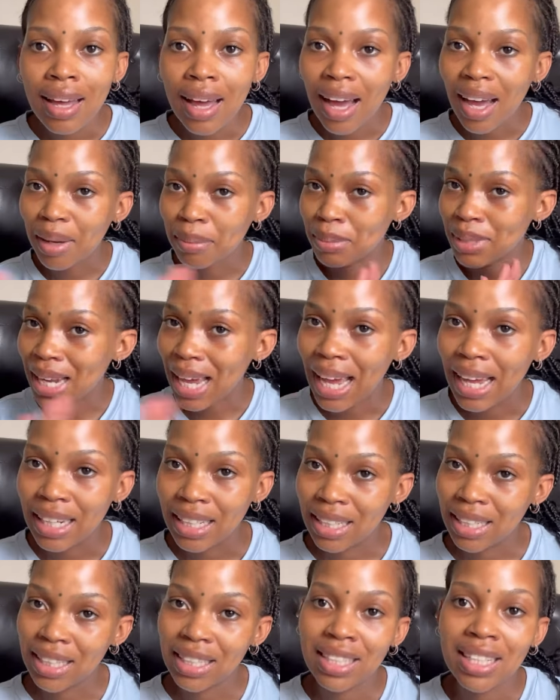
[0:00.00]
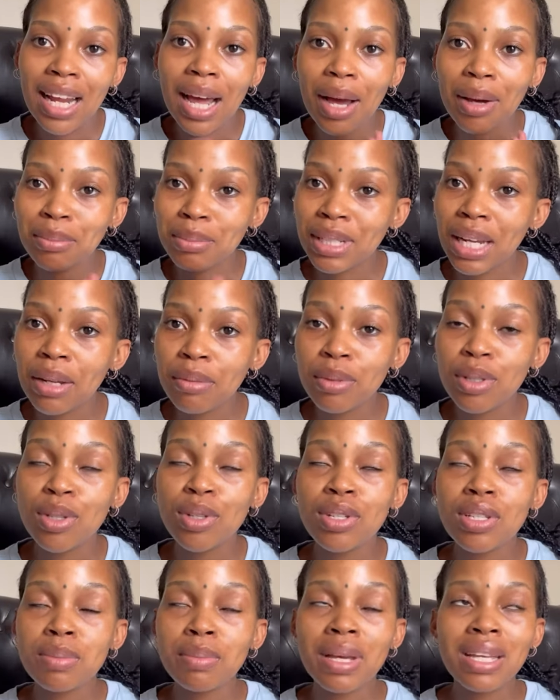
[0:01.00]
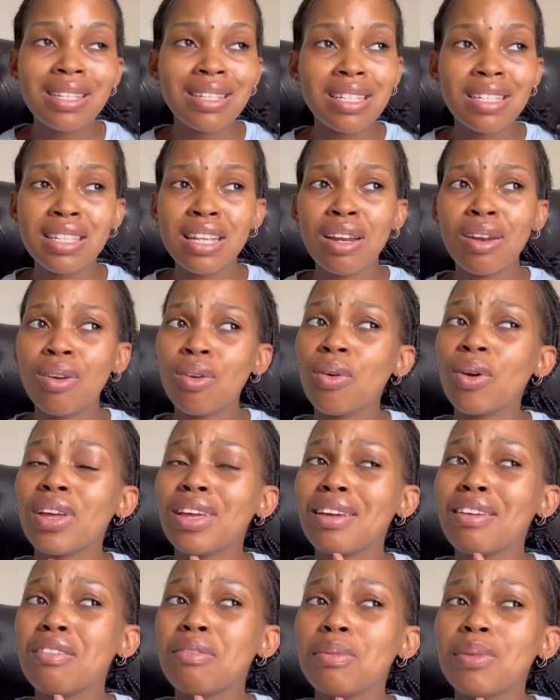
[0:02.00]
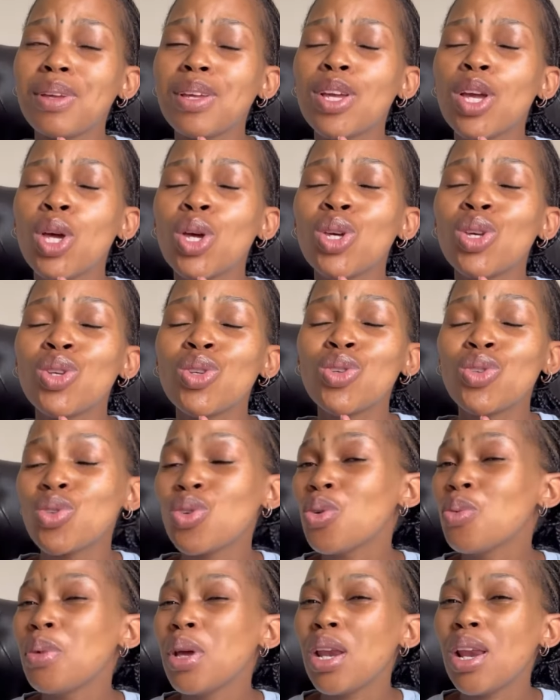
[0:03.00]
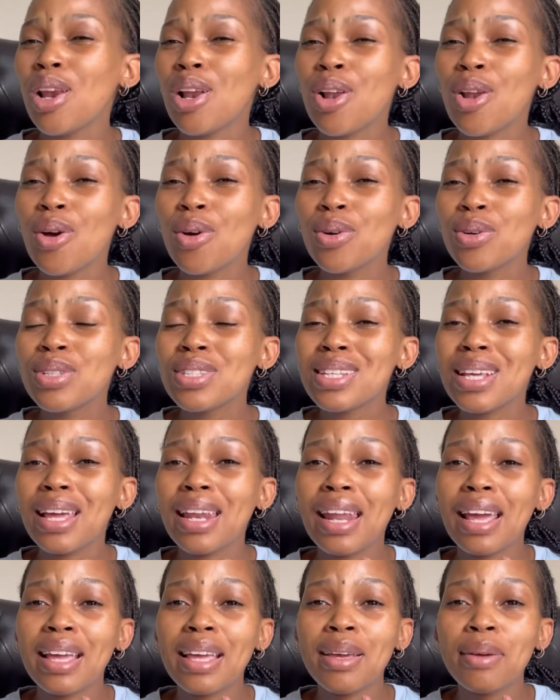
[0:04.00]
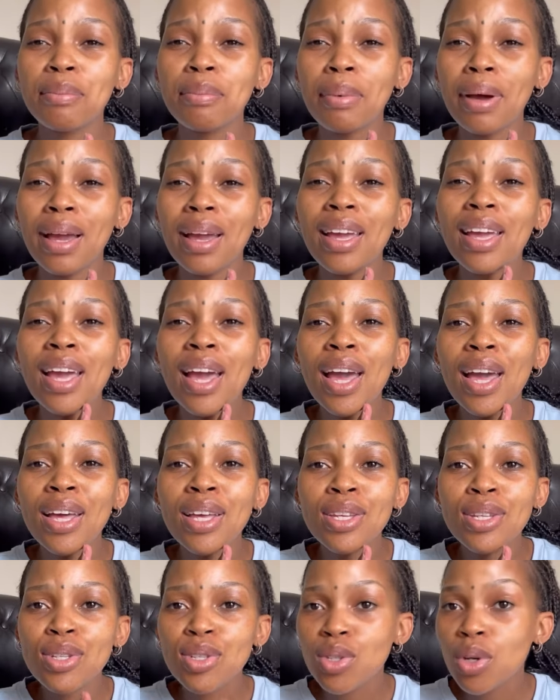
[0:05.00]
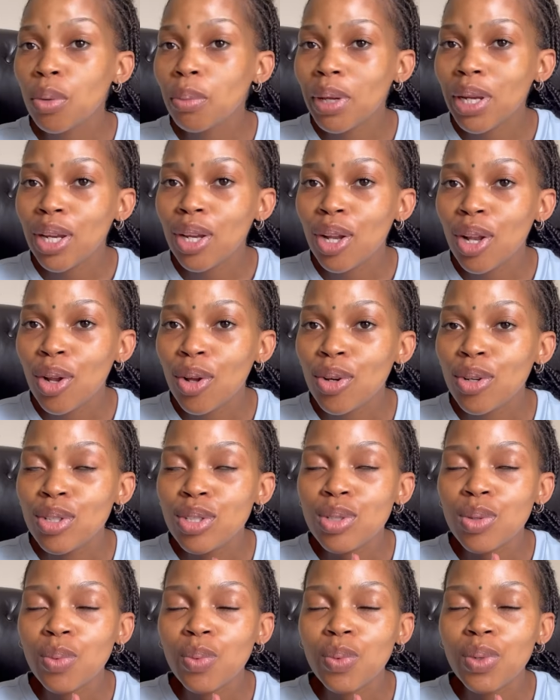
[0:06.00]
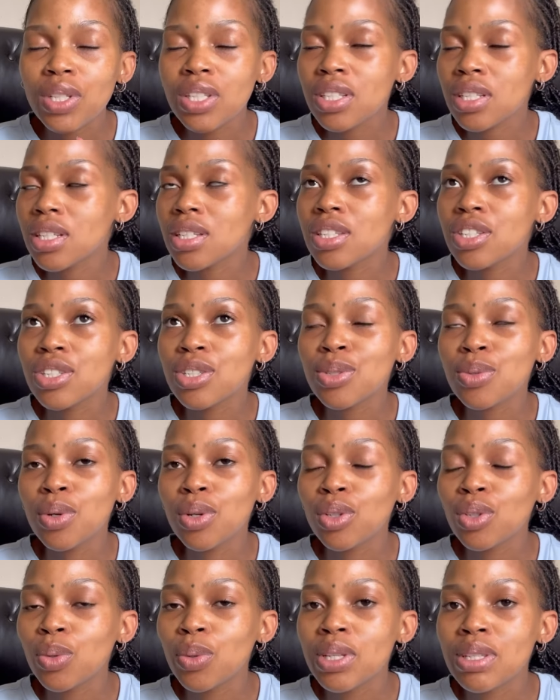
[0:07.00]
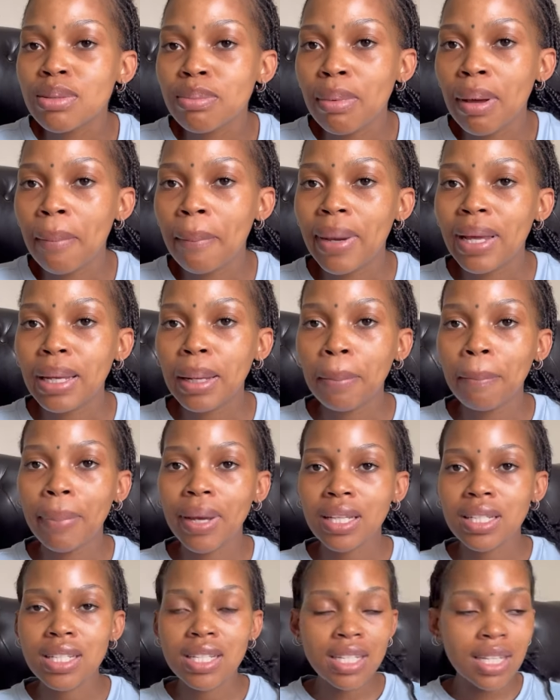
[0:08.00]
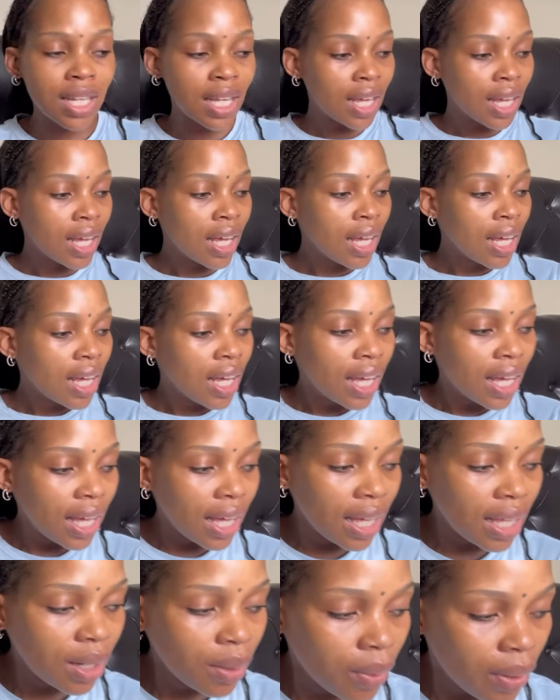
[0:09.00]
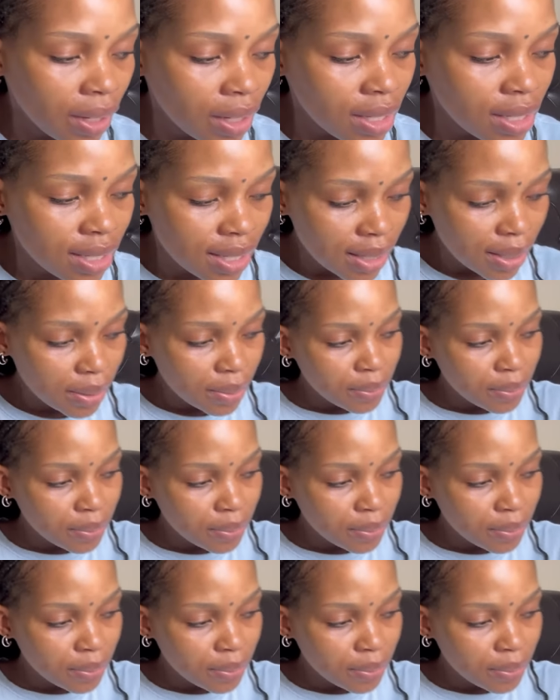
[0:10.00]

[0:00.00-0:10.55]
I'm done i'm done because my sister-in-law gave me so many clothes and i keep buying so many clothes which is just going to waste my money but anyways